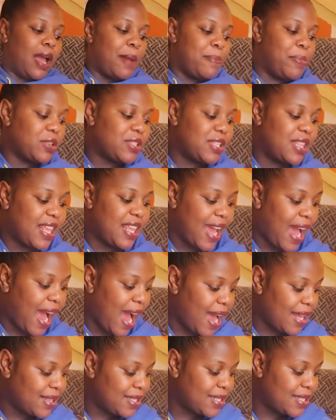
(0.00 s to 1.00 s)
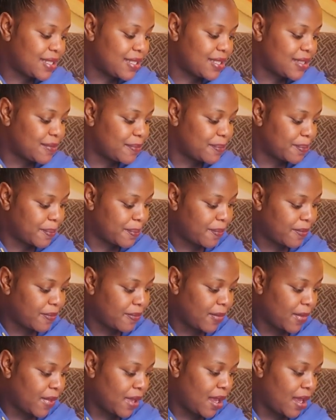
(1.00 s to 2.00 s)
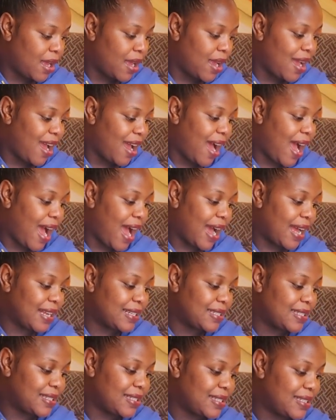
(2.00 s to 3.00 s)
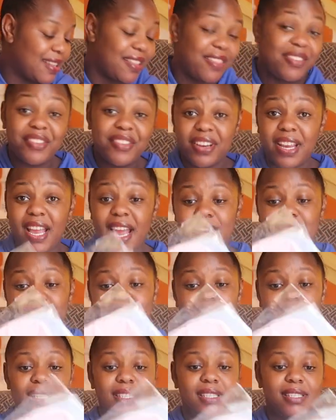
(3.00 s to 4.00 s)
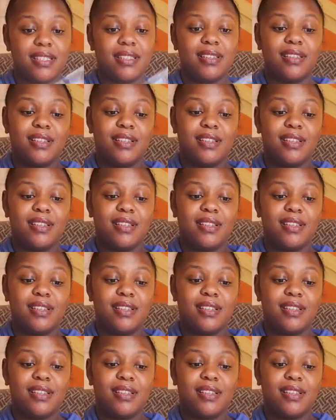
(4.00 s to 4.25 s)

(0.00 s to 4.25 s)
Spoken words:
I bought the hats at 300,